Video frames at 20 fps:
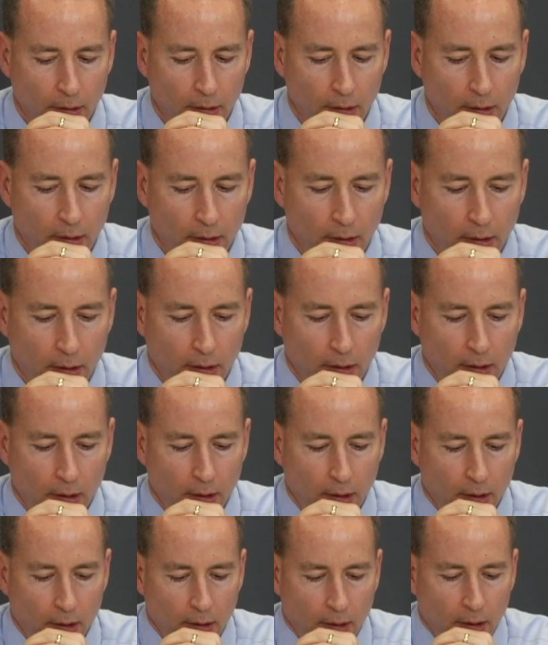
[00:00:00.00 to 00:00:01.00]
Gathers
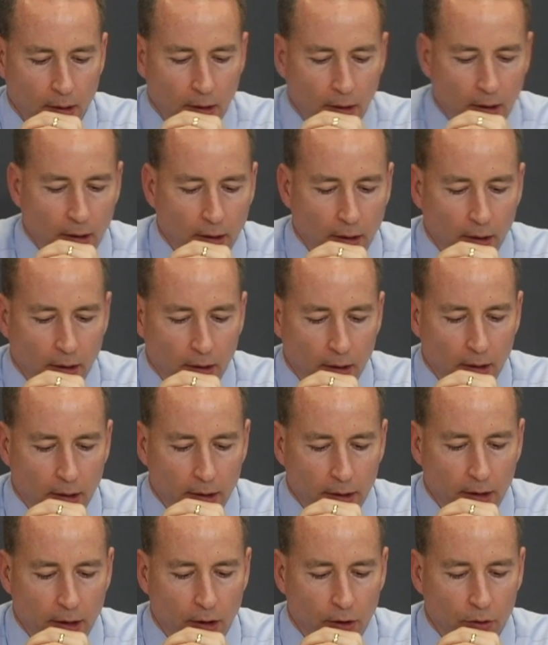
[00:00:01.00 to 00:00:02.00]
from this tonight?
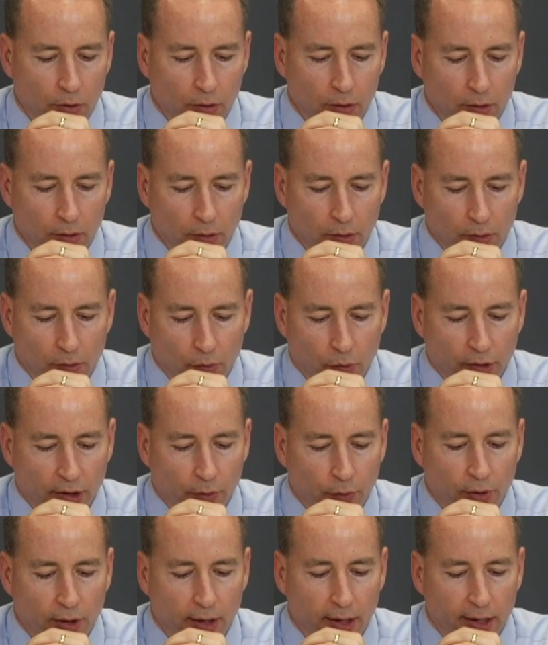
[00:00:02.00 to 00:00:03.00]
you know, we
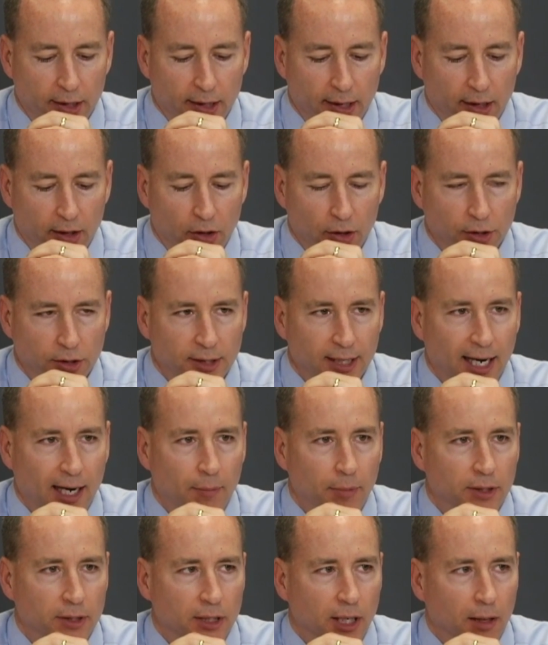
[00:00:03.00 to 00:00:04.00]
really did a good job
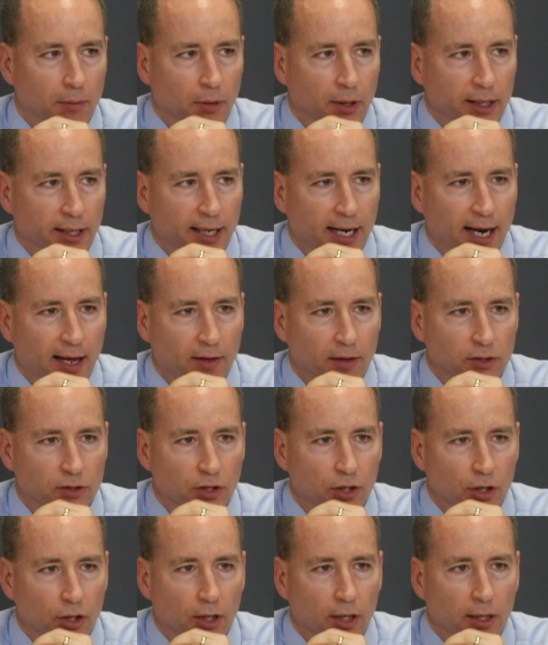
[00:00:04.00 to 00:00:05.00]
of doubling Gathers
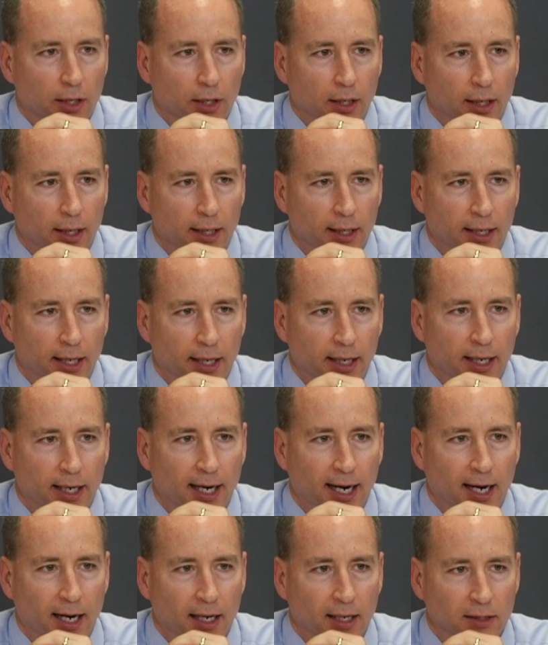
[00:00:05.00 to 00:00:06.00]
early and getting it
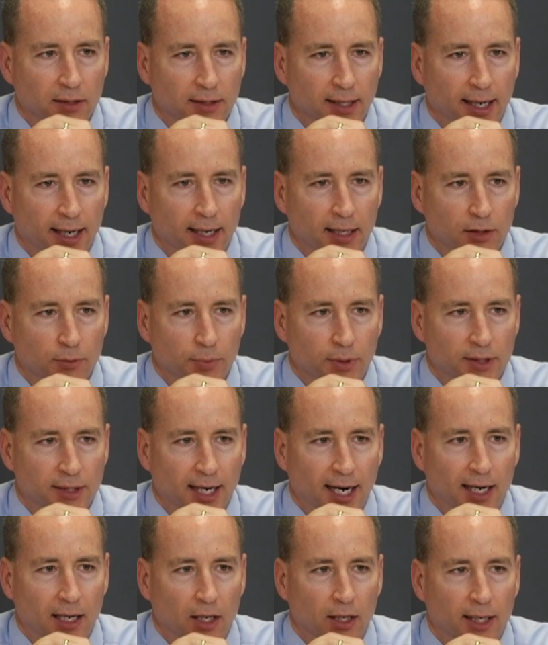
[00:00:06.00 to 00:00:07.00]
out of his hands, but
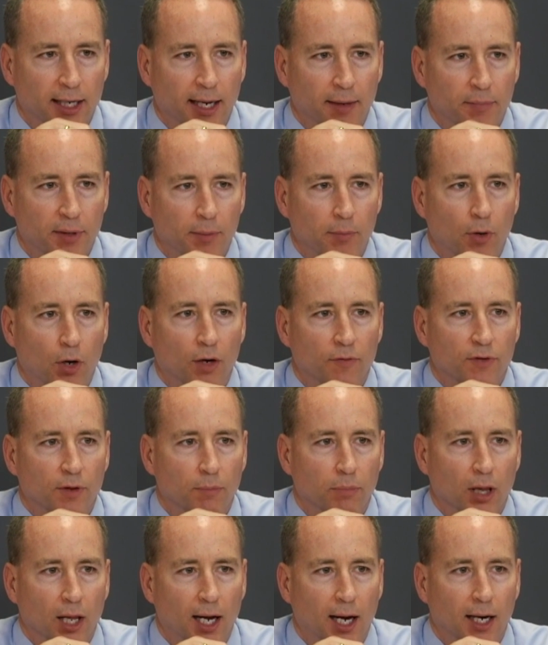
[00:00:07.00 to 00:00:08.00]
Tyler kept him off the
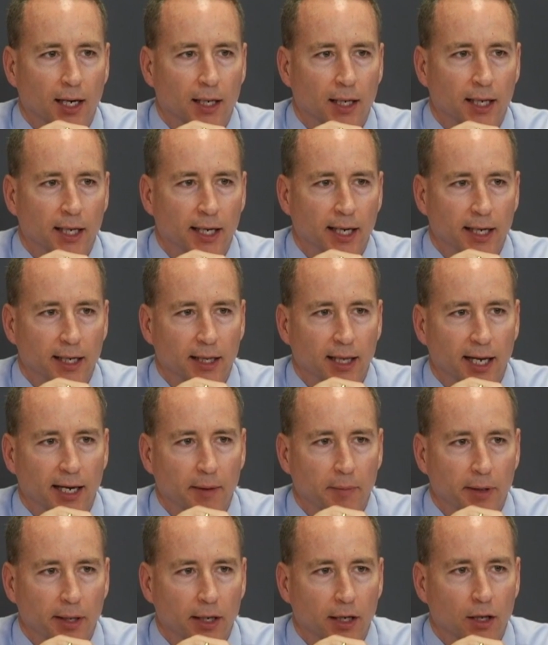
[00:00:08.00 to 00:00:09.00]
block. He didn't let
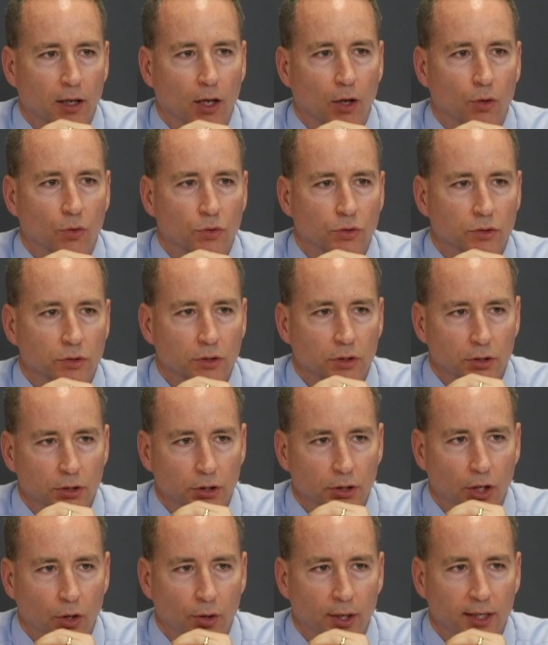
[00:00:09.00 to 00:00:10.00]
him get close. You
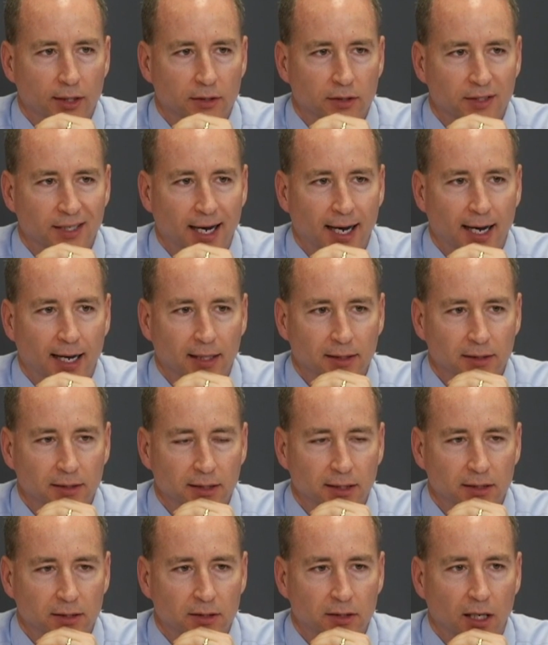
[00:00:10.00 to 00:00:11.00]
know, his size and
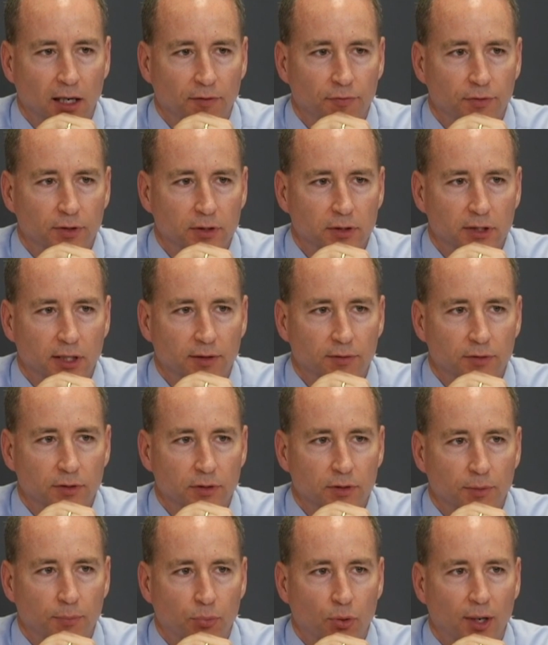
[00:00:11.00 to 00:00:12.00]
his toughness gives
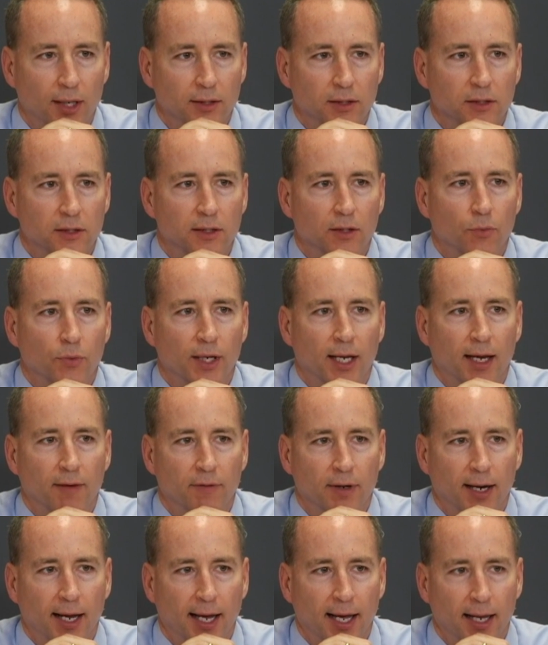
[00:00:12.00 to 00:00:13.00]
us a presence that we
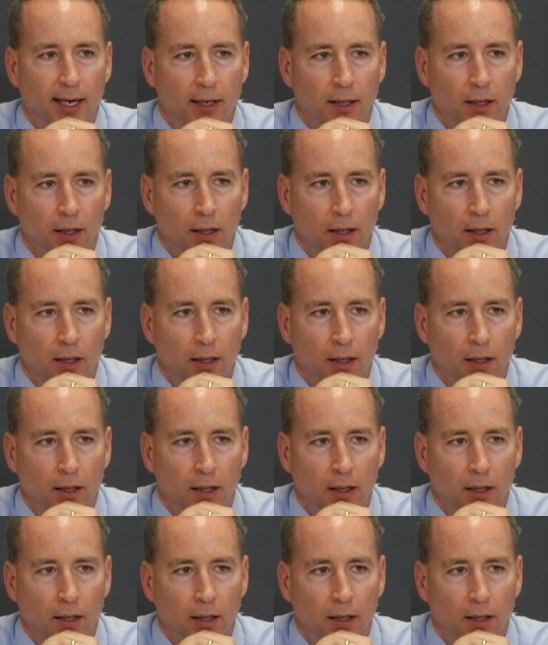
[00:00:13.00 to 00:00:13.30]
haven't had